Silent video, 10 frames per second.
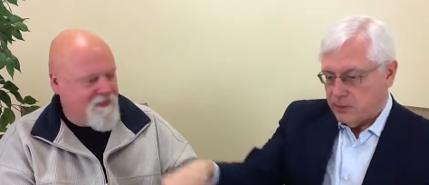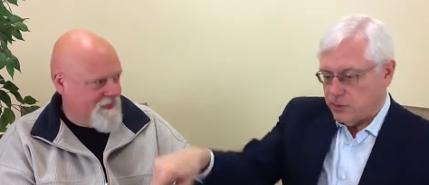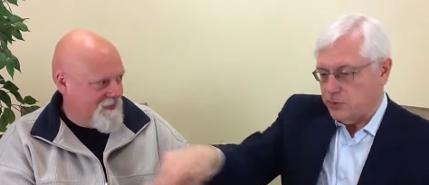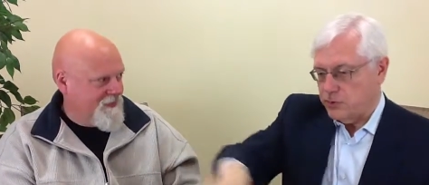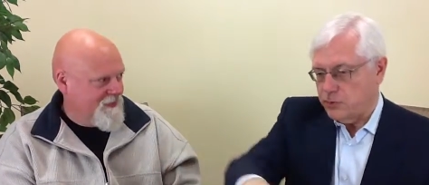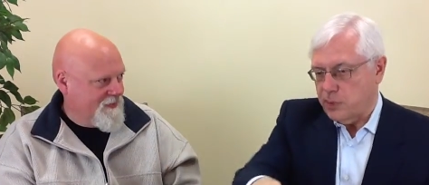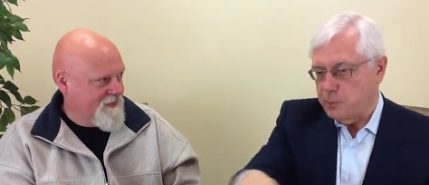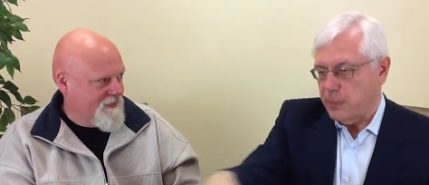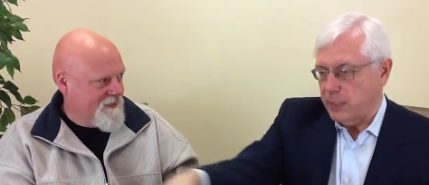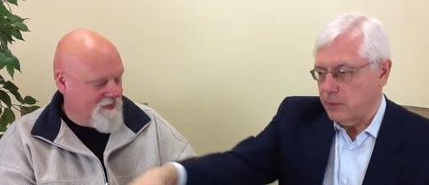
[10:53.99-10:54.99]
Speaker 1: there's a
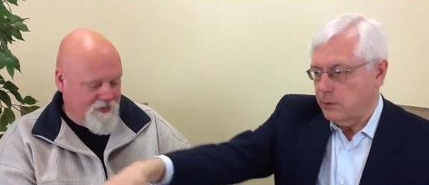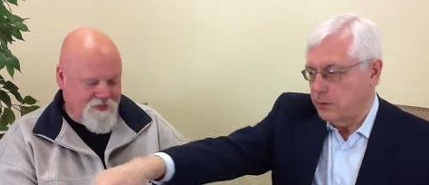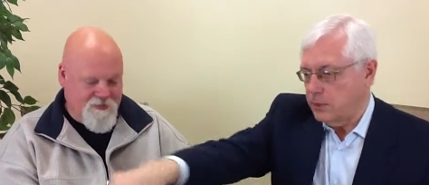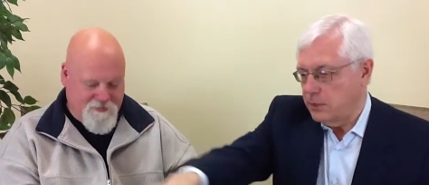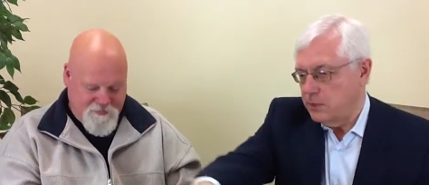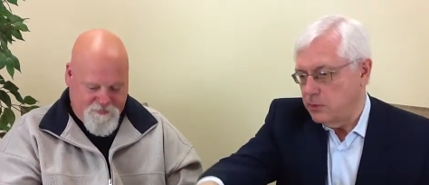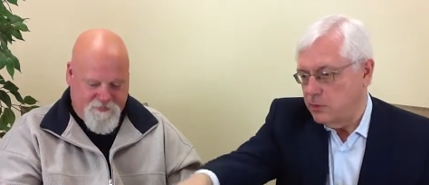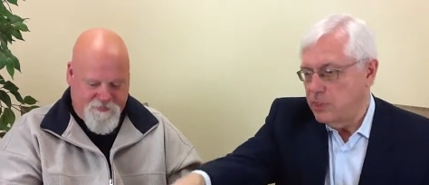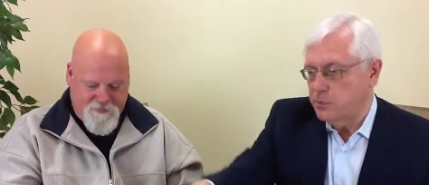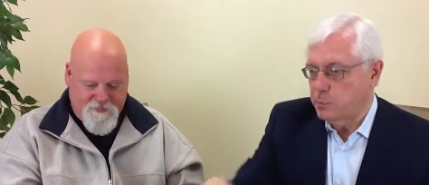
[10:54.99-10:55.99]
stream there, or you need to
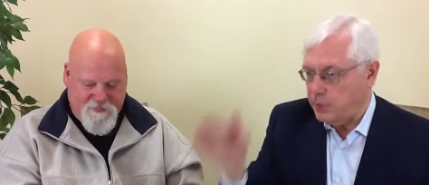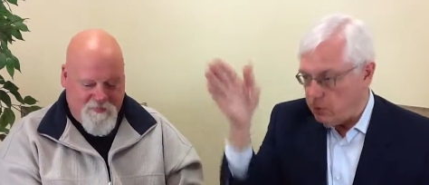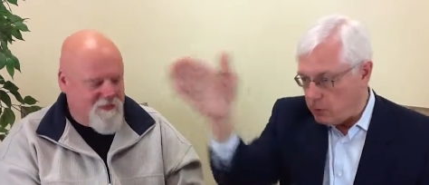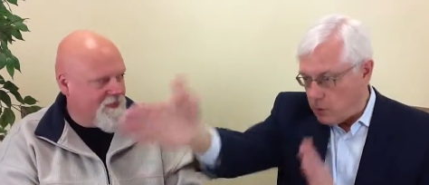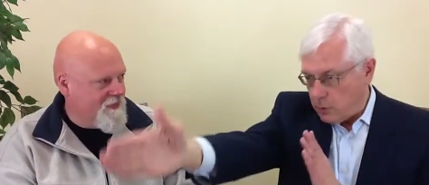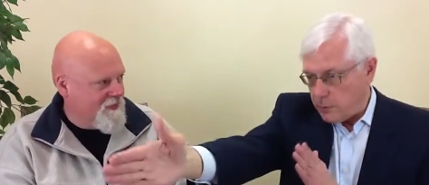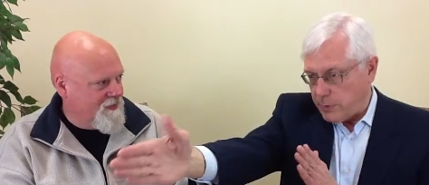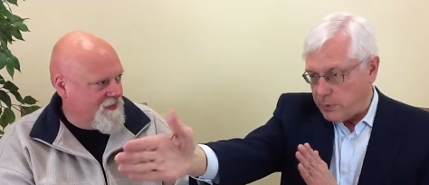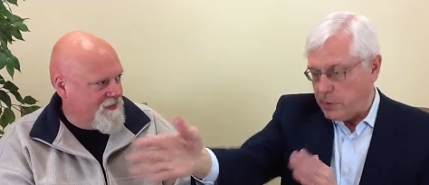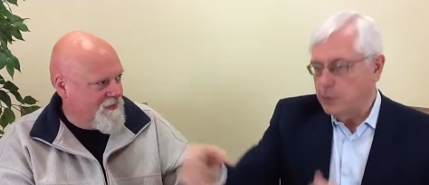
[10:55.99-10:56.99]
do this, but you know
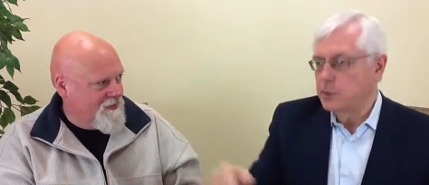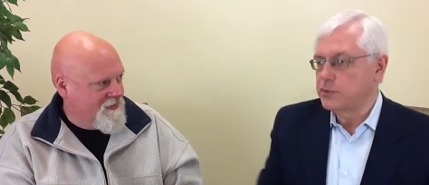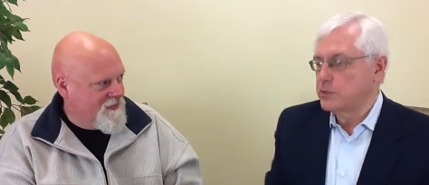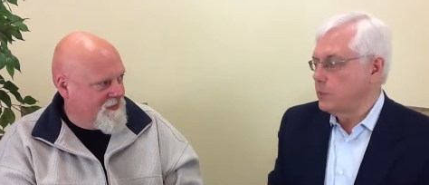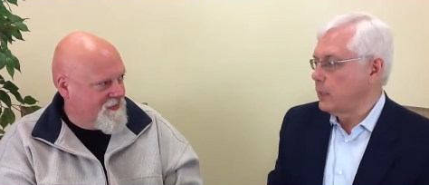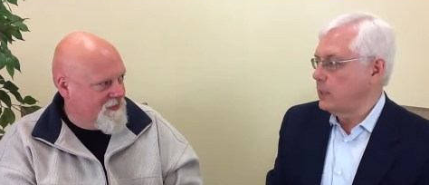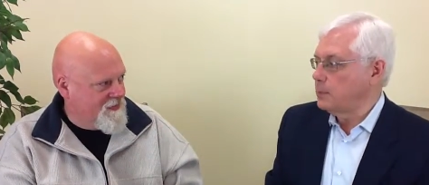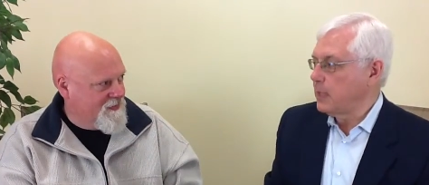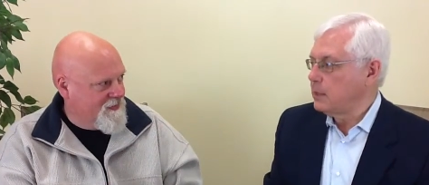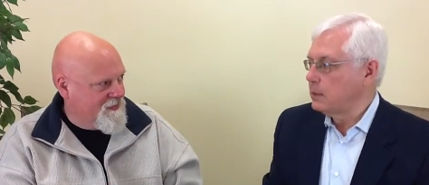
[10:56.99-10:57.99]
where you're going, so you end
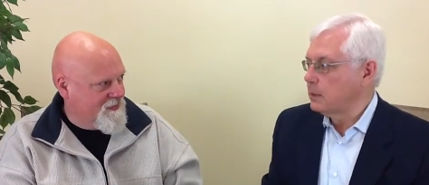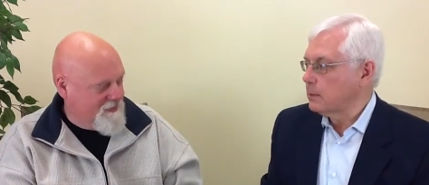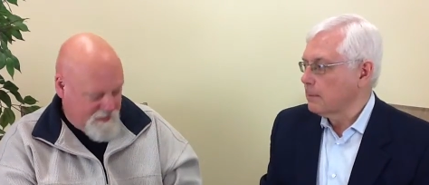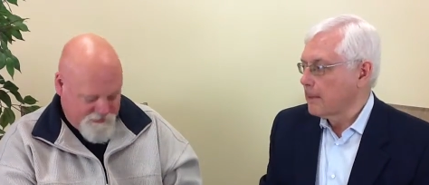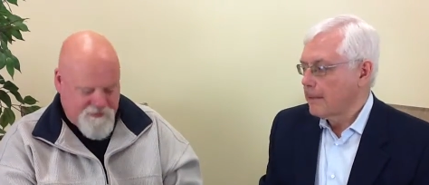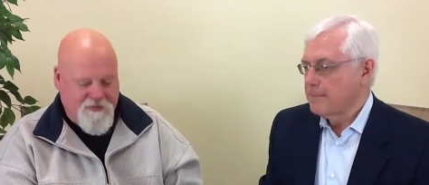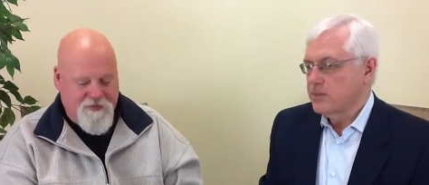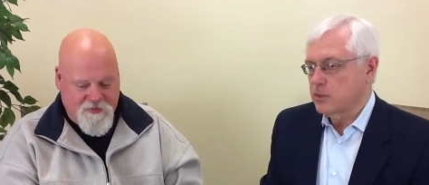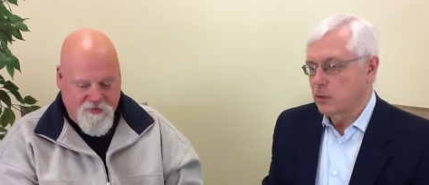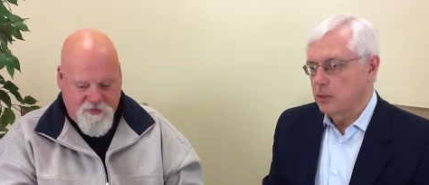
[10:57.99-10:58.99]
up getting there. Yes.
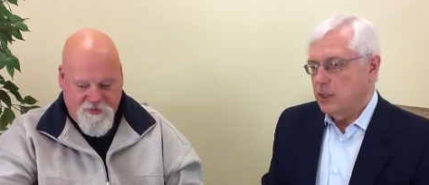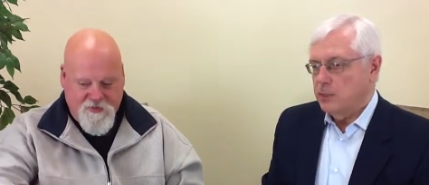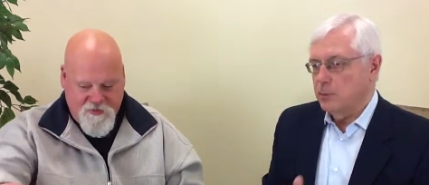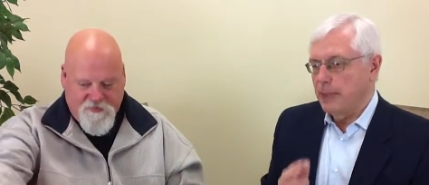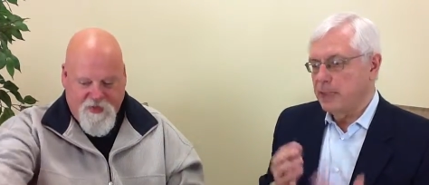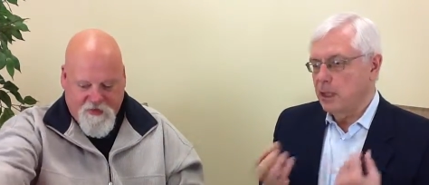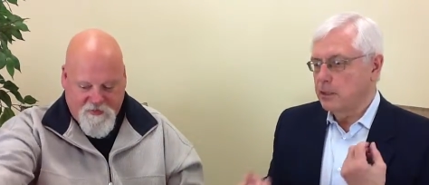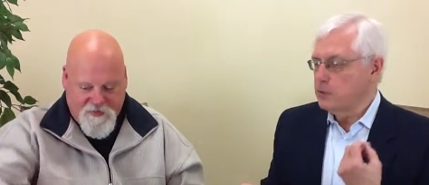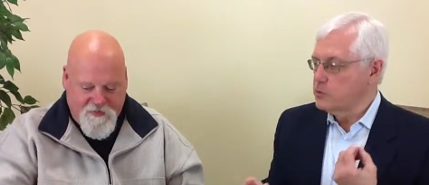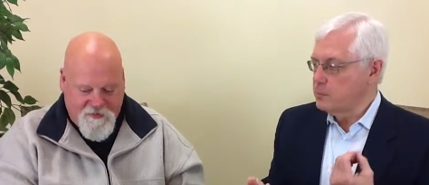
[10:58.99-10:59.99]
So, so, so you may
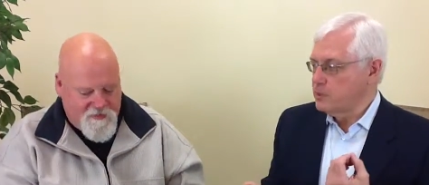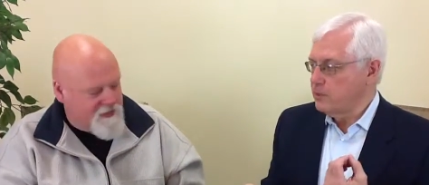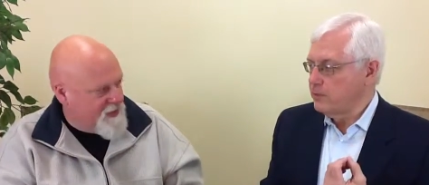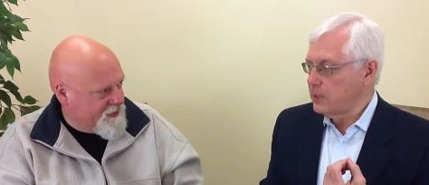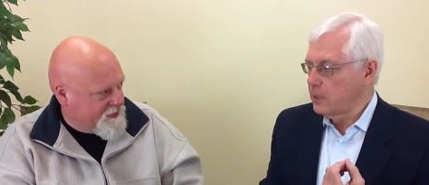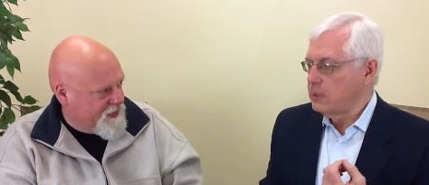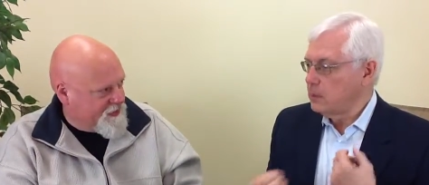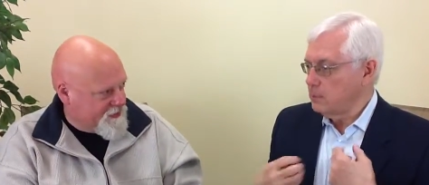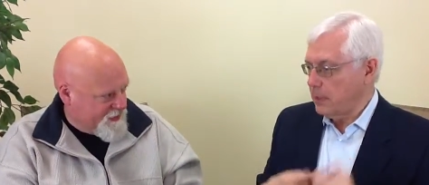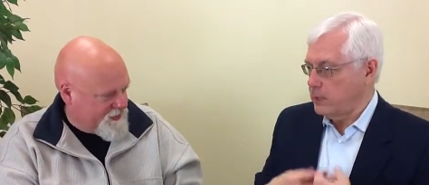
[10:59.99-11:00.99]
not know
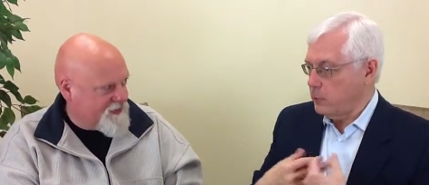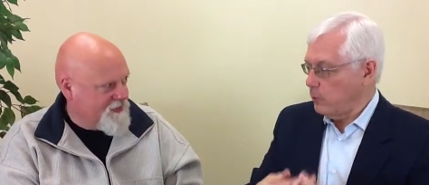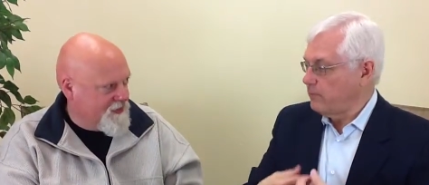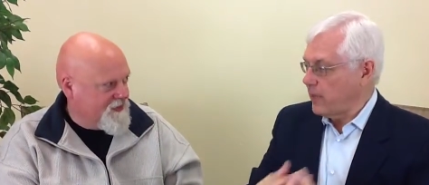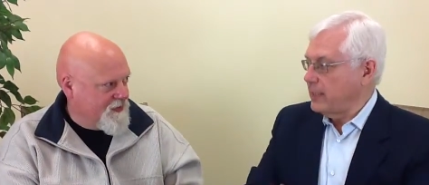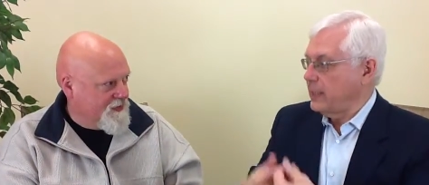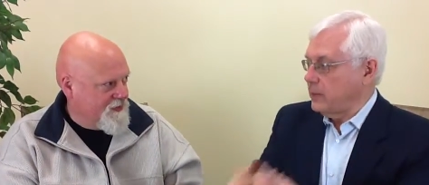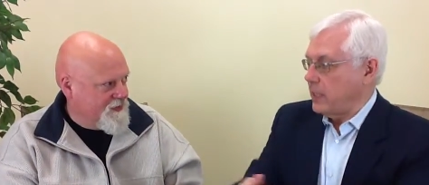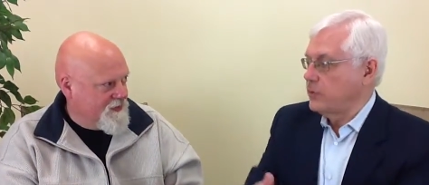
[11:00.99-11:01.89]
specifically, but you will find out